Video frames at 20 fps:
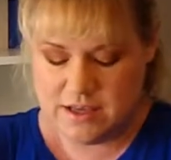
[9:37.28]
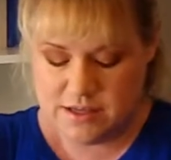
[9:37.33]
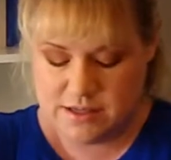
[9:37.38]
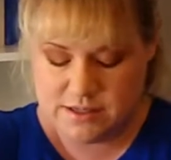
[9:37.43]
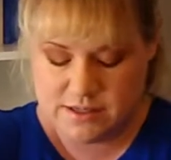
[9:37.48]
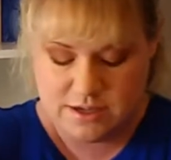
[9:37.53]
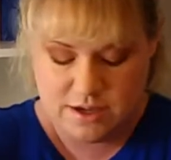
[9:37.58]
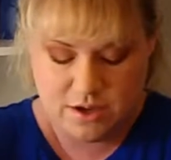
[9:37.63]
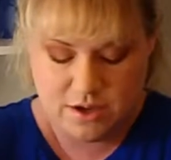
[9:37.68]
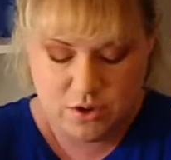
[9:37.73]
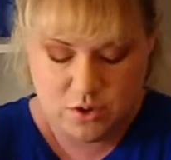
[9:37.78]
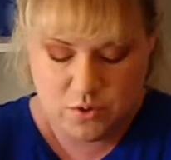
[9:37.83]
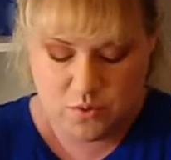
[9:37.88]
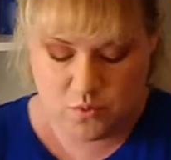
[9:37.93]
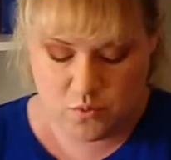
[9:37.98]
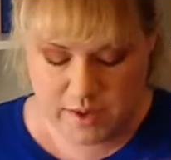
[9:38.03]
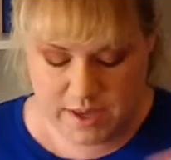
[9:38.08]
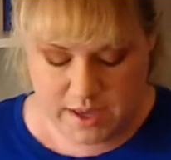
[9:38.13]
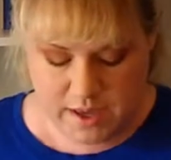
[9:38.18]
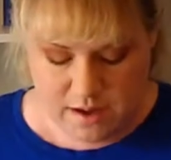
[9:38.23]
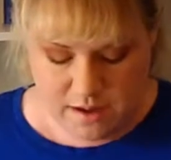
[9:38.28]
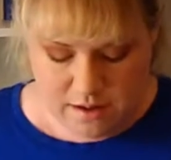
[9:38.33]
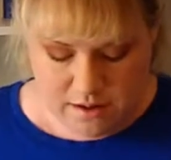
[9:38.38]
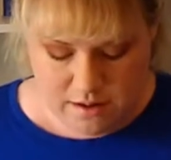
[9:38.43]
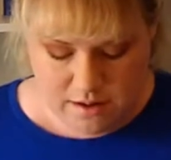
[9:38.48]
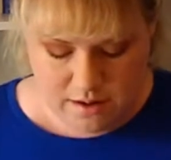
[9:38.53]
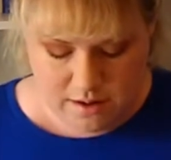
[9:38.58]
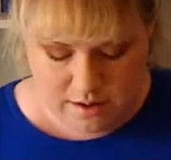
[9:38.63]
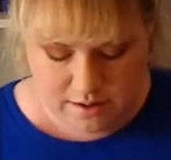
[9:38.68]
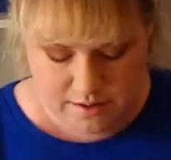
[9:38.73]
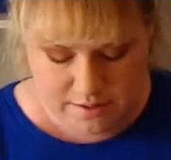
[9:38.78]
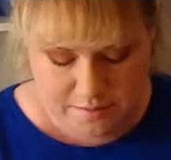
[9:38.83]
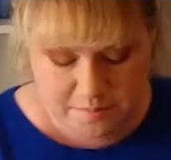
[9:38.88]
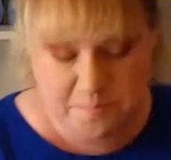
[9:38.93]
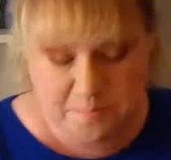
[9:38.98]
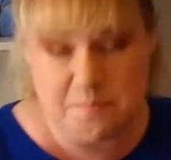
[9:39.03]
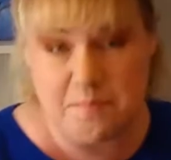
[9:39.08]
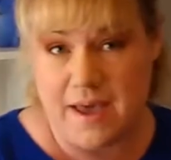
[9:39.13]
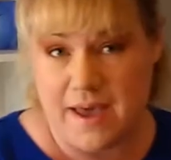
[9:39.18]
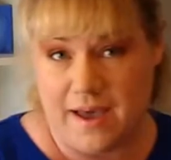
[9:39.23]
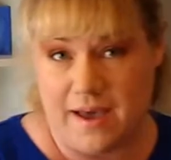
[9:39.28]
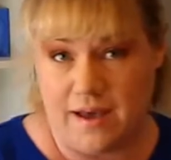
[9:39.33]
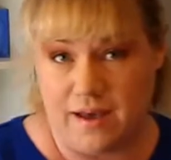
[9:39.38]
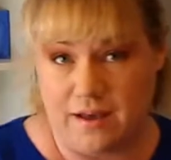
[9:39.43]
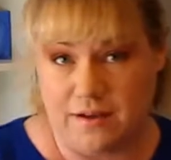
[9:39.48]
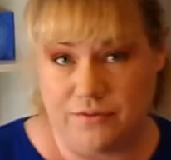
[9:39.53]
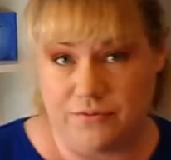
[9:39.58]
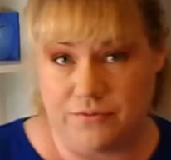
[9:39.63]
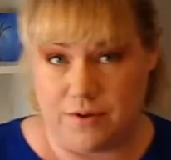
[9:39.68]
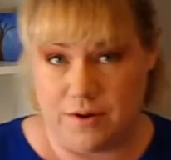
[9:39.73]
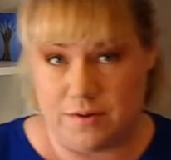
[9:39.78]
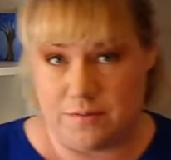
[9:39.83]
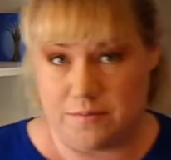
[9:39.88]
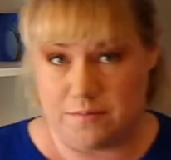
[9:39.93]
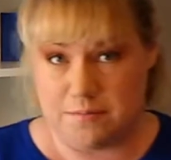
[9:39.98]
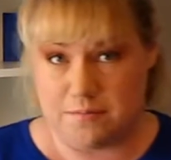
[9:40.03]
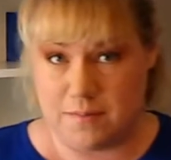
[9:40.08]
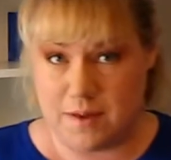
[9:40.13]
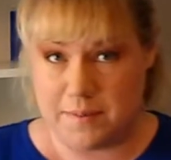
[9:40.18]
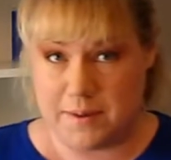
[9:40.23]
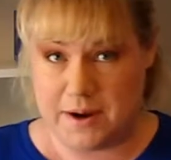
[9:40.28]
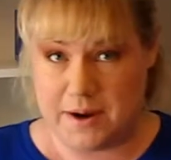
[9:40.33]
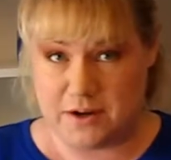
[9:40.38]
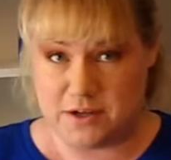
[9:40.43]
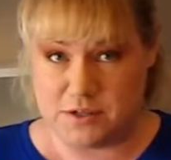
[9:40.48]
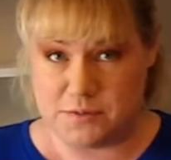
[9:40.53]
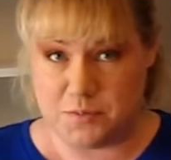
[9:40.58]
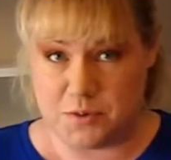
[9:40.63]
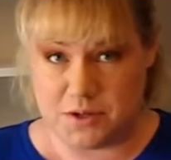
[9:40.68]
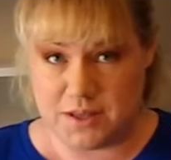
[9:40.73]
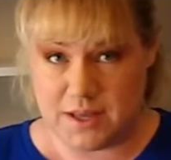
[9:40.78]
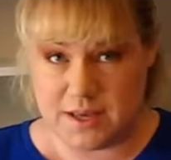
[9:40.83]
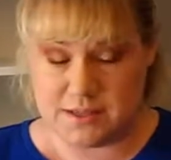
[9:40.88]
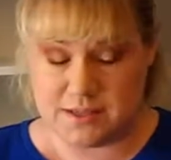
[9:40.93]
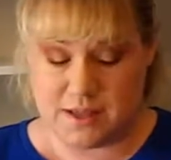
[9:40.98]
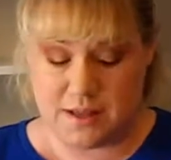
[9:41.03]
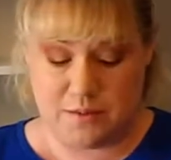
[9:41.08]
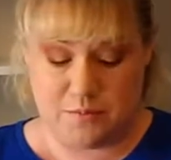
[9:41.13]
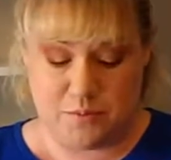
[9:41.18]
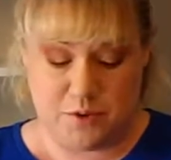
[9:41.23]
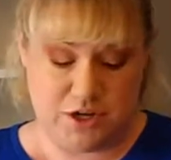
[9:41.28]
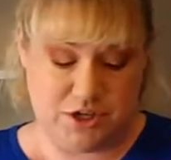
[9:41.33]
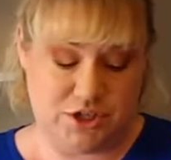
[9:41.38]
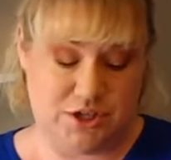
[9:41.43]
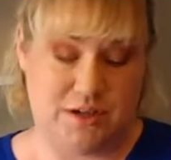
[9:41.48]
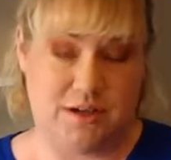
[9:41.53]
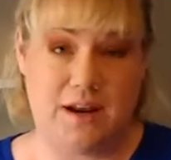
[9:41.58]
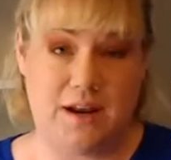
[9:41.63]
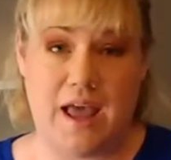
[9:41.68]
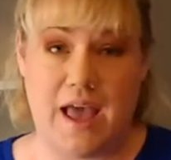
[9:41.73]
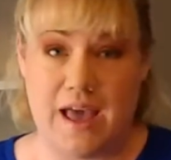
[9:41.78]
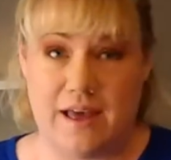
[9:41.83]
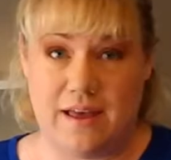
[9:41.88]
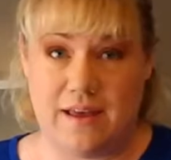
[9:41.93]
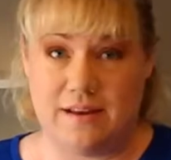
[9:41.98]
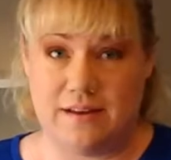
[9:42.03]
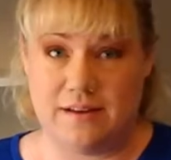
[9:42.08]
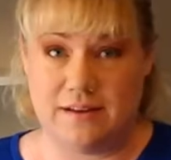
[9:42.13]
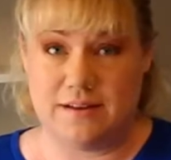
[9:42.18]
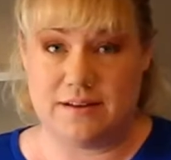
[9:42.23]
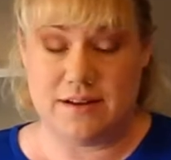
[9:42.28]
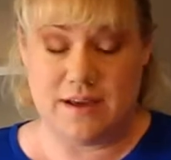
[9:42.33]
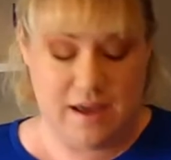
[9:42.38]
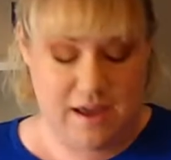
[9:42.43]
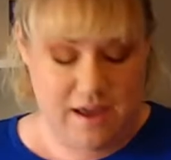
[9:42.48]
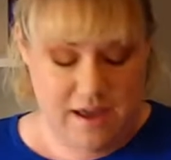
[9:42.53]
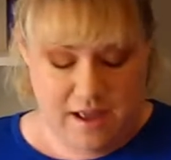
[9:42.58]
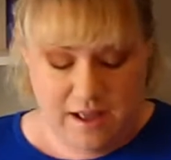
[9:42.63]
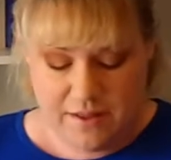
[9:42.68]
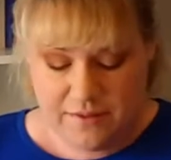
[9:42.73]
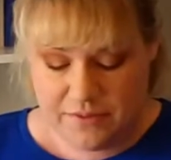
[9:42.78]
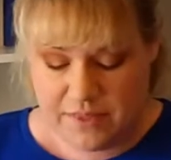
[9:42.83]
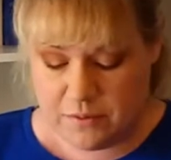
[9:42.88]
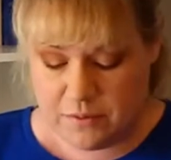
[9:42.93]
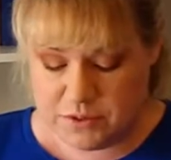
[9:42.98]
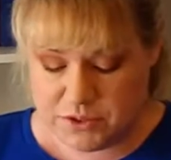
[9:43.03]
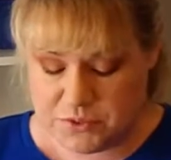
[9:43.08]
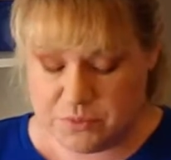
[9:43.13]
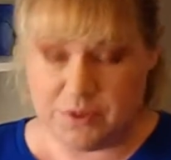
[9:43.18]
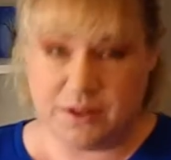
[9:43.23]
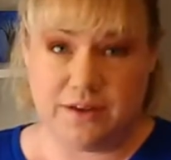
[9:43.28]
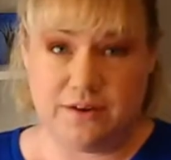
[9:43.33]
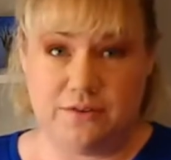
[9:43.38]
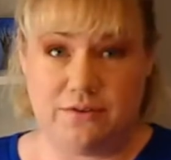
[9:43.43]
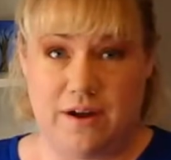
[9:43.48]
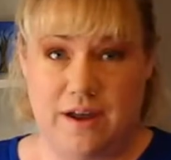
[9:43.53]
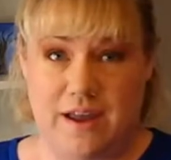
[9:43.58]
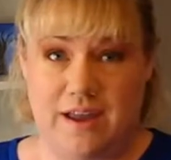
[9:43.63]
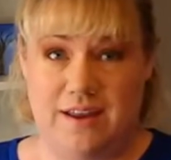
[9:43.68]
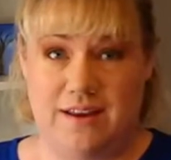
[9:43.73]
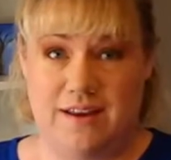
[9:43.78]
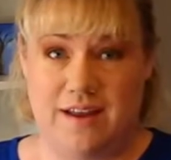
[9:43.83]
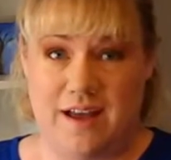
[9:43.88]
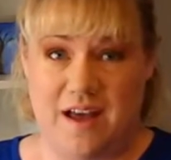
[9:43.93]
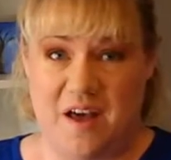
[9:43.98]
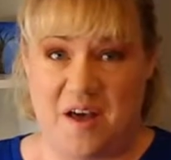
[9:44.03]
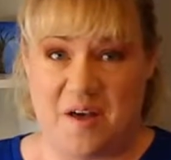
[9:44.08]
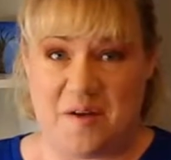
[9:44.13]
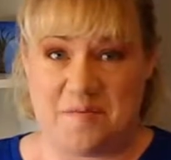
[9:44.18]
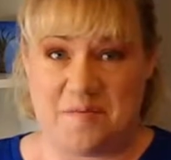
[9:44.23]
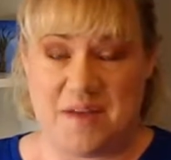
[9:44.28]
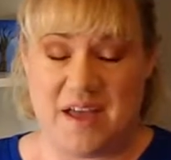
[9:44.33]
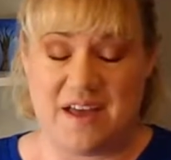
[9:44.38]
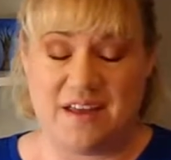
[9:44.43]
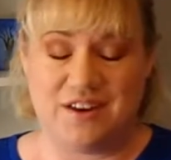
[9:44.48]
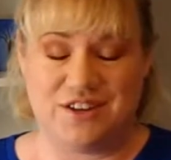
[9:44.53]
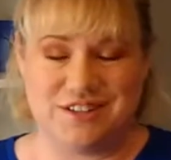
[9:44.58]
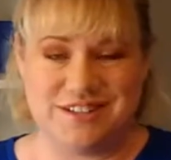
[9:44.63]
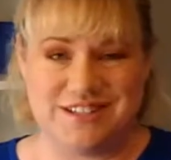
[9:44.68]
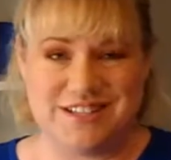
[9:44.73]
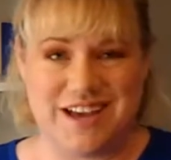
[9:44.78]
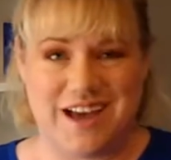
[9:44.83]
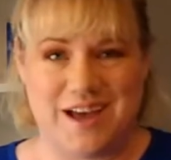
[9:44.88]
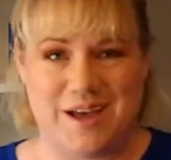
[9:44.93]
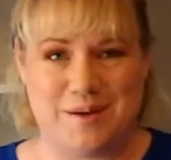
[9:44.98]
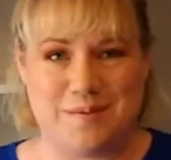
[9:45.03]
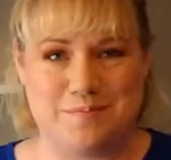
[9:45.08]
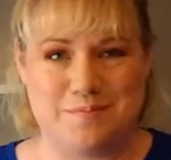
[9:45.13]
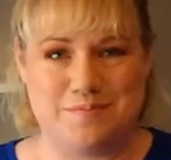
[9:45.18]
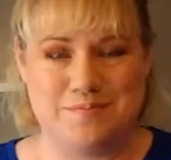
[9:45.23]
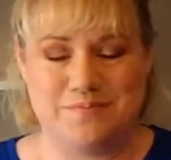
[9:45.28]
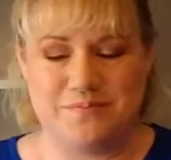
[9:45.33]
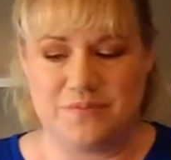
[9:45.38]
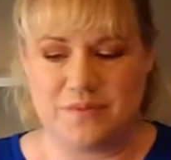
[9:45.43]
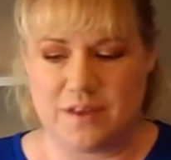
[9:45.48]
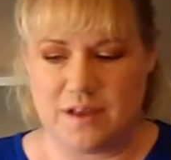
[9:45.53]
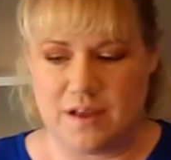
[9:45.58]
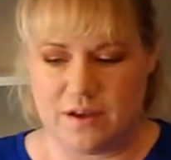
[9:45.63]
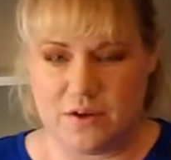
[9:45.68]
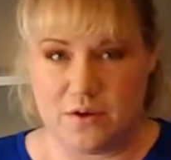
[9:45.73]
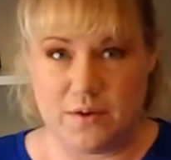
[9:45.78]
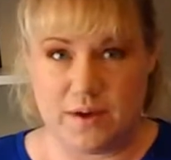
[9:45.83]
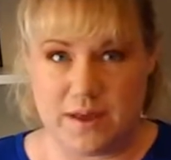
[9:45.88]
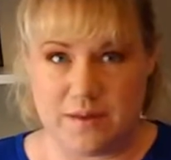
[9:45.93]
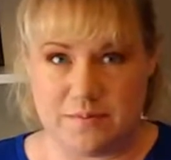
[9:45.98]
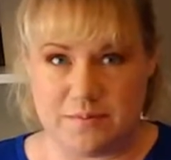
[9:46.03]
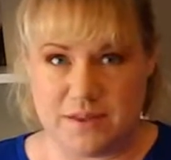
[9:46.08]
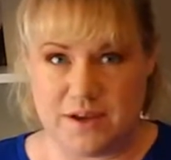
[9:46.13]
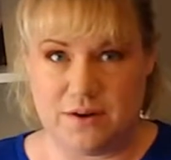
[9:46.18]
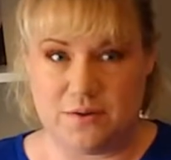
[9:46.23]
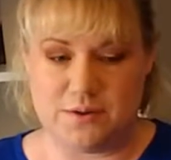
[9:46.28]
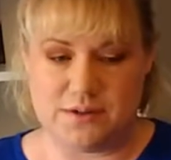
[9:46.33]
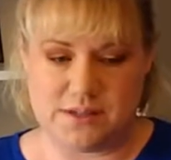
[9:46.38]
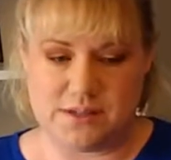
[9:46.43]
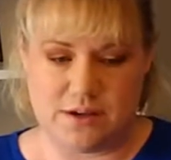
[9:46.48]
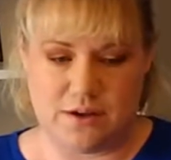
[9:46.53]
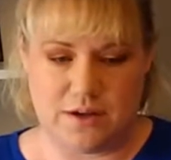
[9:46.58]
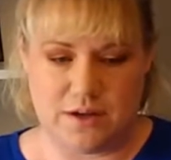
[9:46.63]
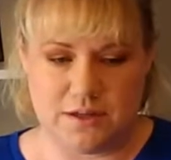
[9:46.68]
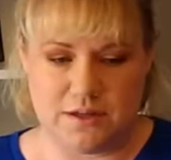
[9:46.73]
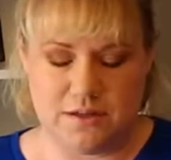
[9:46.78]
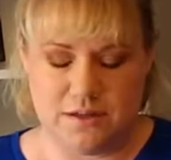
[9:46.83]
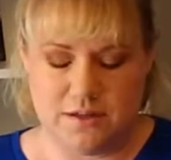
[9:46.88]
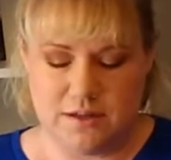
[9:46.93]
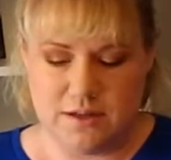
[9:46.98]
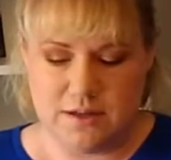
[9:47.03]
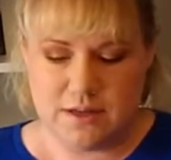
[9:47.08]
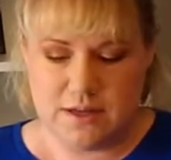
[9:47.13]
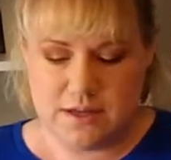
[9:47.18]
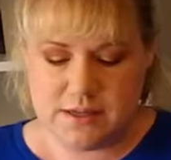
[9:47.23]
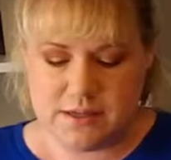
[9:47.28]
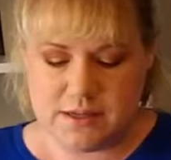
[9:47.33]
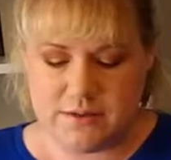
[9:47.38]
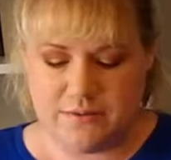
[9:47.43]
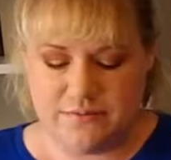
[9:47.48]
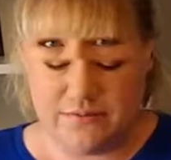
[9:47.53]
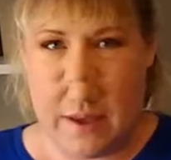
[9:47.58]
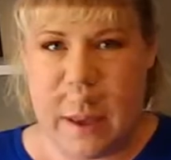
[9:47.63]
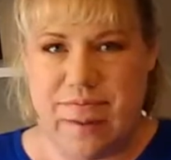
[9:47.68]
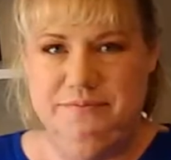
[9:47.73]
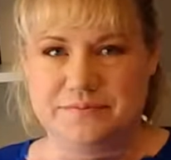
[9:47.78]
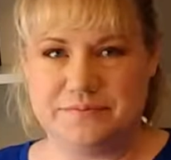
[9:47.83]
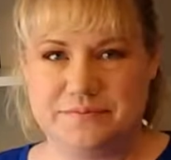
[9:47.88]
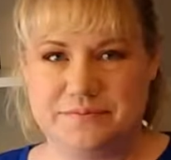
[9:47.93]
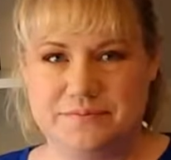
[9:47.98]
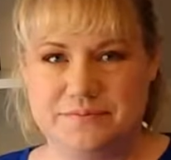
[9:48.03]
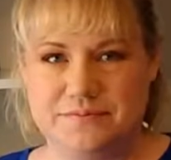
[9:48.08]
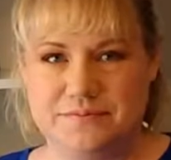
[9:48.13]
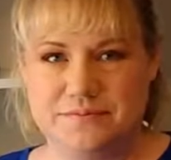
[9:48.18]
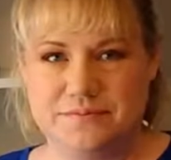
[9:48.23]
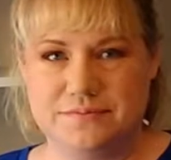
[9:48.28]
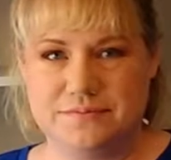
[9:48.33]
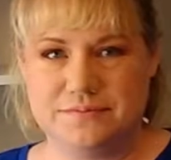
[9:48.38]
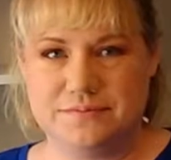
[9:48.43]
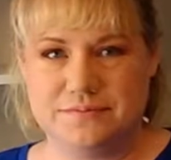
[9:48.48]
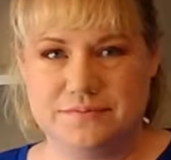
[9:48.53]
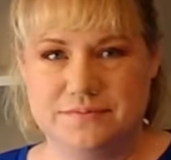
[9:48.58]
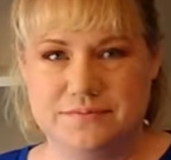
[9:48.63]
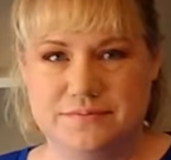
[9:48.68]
so we are back from my parents' birthday celebration, and that was really great. Had a good time going up there. We saw some family and all that.